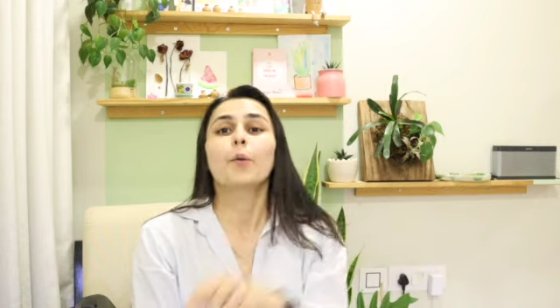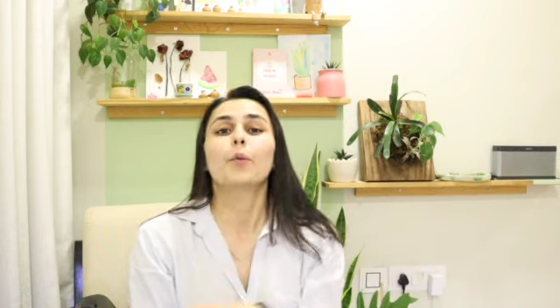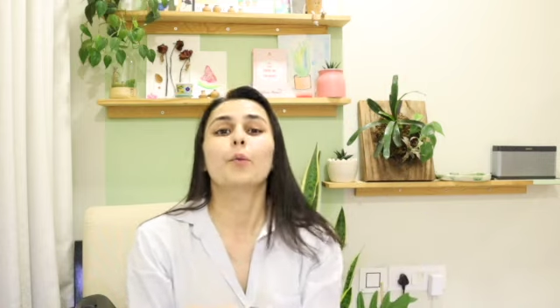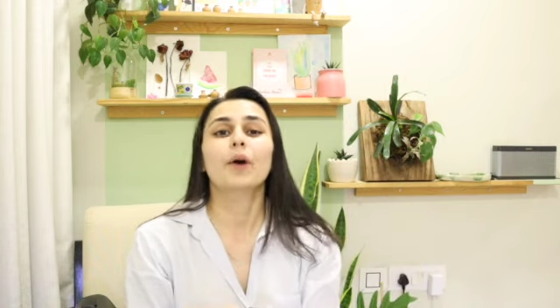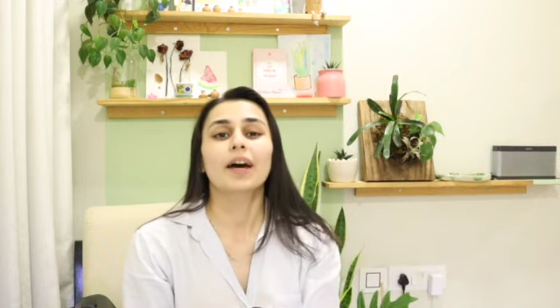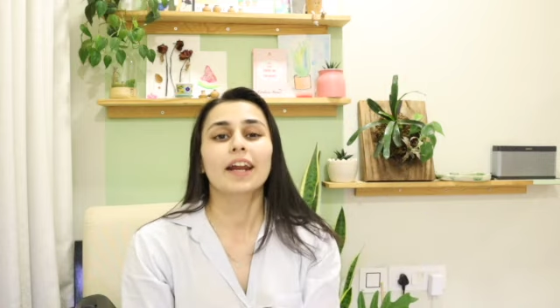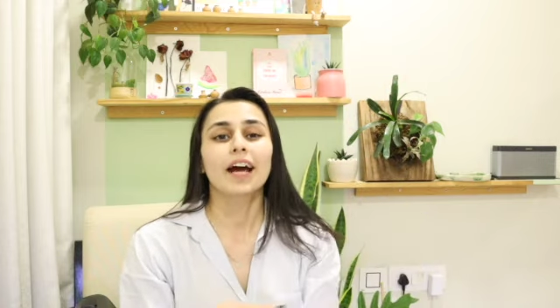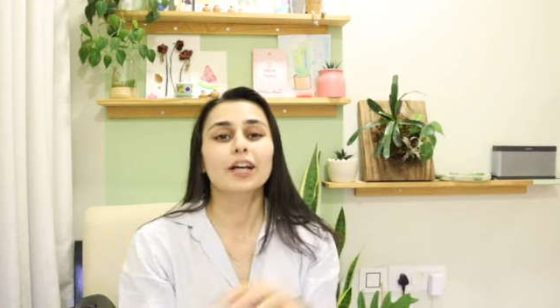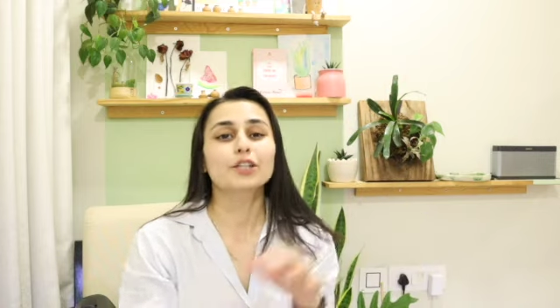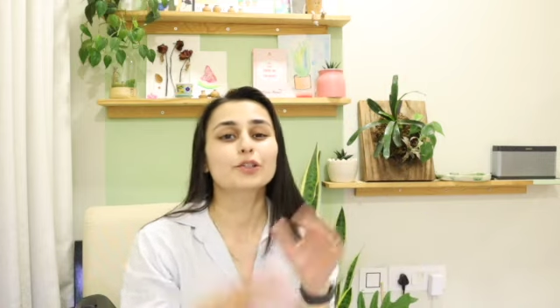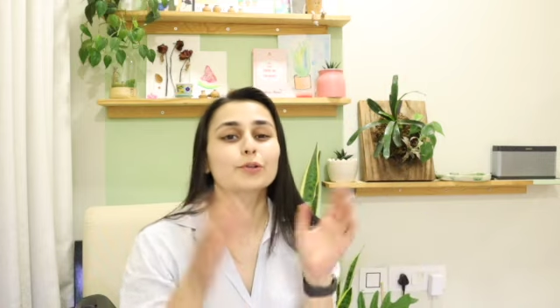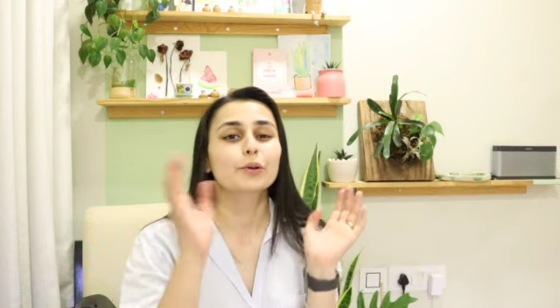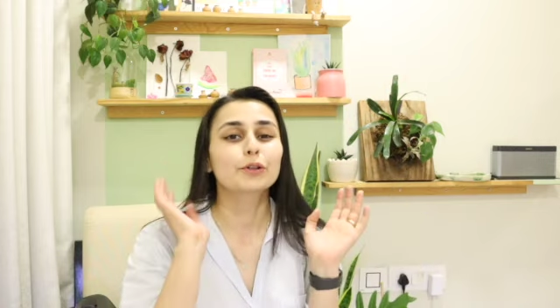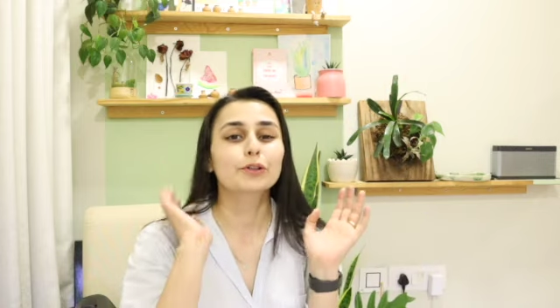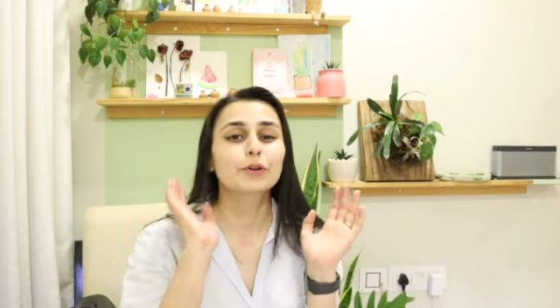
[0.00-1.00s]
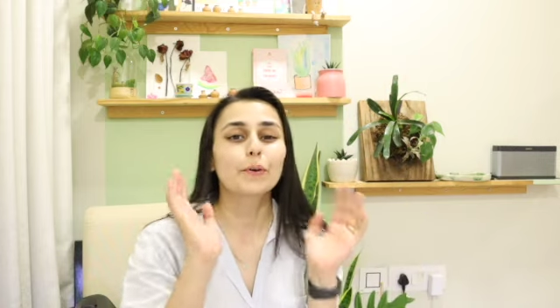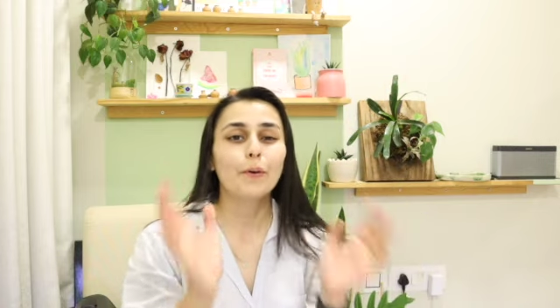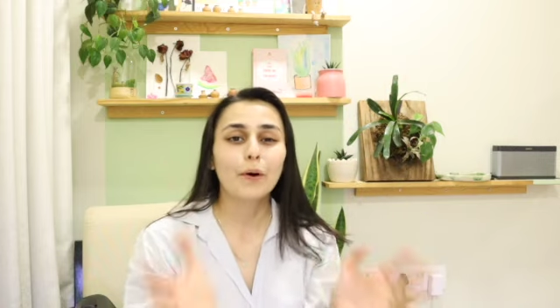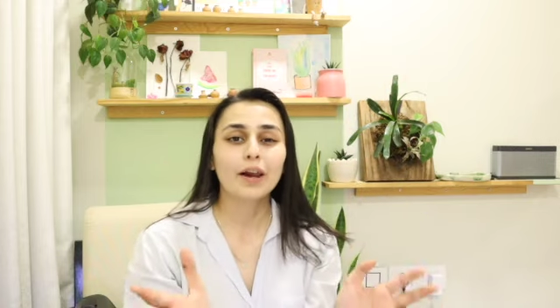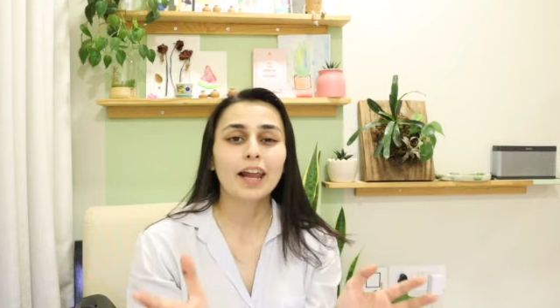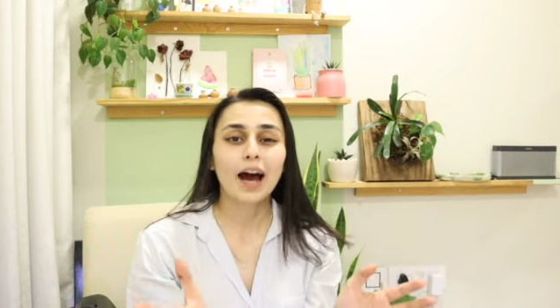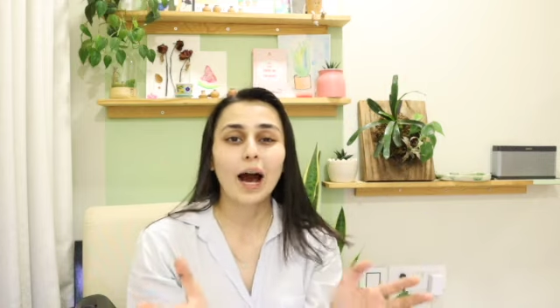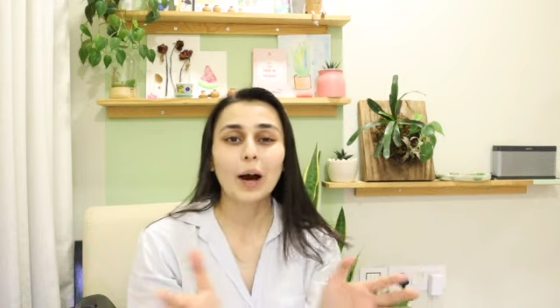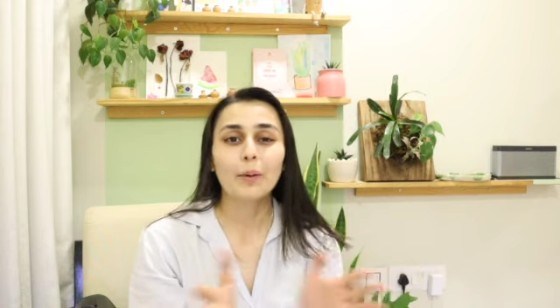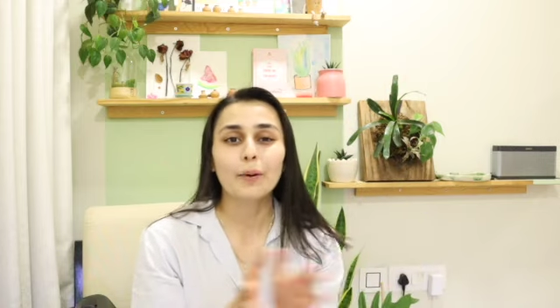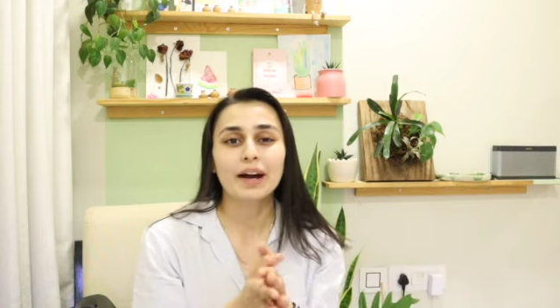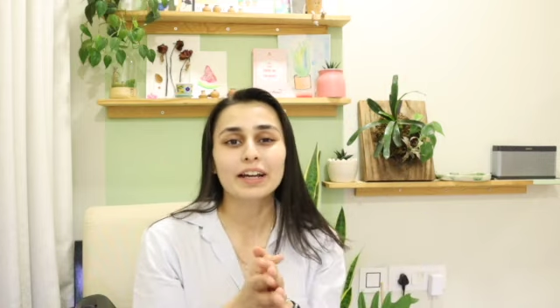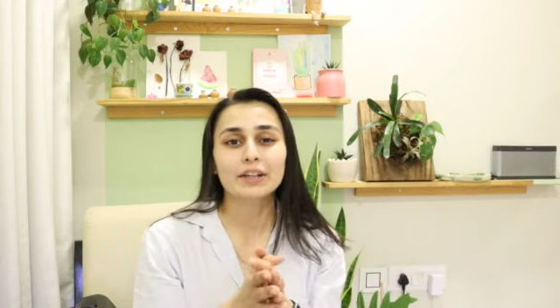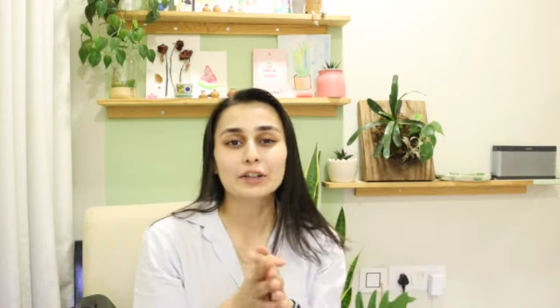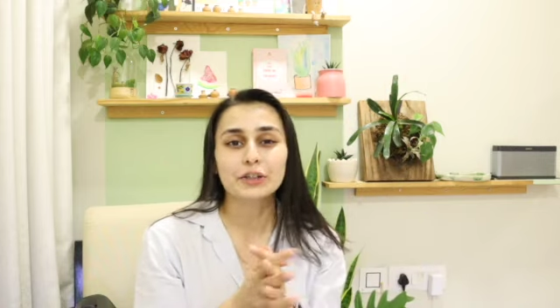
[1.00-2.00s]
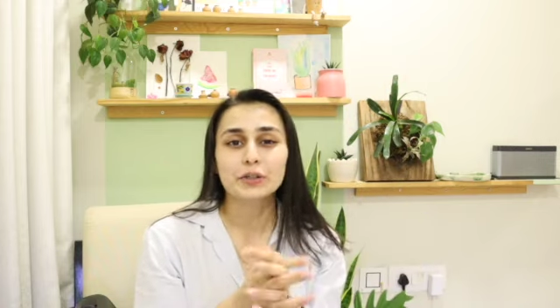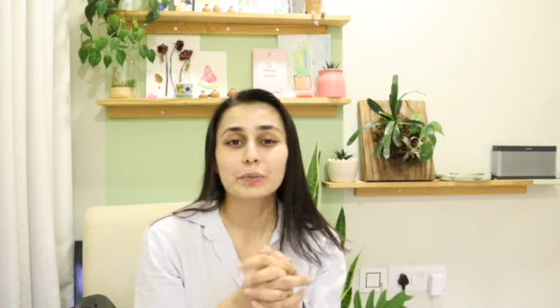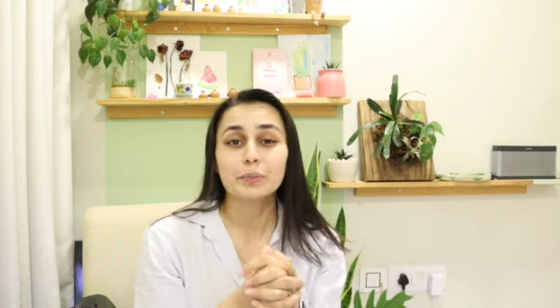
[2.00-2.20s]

where I showed you all how I grew